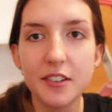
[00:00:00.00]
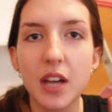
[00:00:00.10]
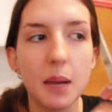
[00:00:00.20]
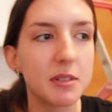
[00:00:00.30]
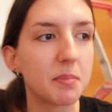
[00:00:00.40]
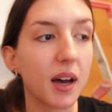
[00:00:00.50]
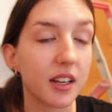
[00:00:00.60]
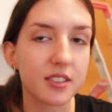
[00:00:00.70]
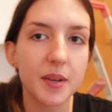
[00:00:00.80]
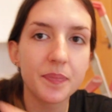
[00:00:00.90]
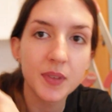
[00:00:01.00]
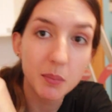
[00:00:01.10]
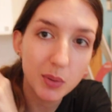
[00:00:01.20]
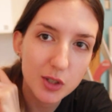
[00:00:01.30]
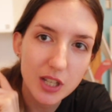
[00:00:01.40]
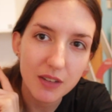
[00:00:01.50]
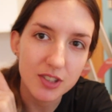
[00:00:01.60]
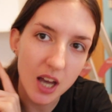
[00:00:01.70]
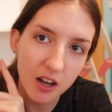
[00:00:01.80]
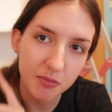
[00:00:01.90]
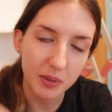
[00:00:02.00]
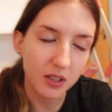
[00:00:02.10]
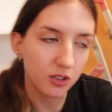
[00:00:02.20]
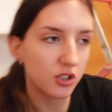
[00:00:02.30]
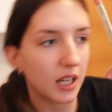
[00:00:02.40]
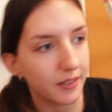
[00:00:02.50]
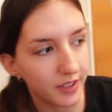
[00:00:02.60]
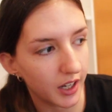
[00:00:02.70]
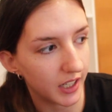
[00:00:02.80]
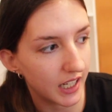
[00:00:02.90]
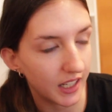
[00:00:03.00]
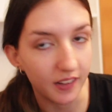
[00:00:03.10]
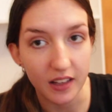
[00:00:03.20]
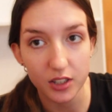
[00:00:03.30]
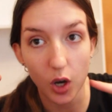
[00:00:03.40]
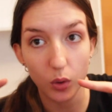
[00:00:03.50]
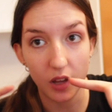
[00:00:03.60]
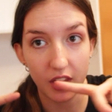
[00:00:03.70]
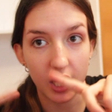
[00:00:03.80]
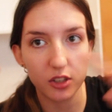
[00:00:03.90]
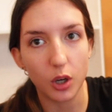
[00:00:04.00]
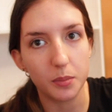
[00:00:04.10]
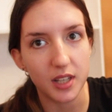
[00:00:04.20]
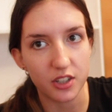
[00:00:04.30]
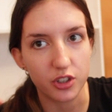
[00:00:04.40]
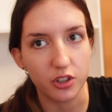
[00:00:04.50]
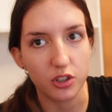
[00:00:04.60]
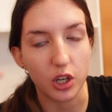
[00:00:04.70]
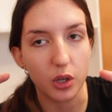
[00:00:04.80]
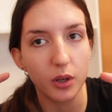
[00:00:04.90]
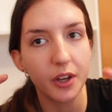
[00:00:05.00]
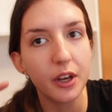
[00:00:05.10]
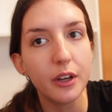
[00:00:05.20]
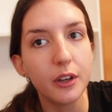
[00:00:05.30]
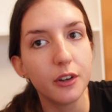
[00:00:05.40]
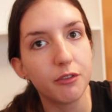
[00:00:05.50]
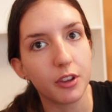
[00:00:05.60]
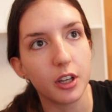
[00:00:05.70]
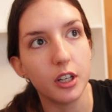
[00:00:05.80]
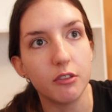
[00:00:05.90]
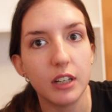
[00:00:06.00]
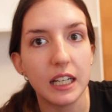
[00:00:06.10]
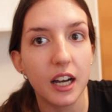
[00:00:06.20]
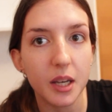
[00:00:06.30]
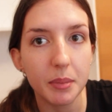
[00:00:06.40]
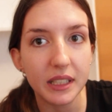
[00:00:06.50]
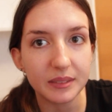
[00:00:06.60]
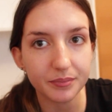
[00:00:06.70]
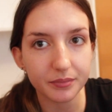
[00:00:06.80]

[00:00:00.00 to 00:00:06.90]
Time has passed. Bookshelf is half built, shelves aren't in, and there's a whole other like top section to do for the really high bit.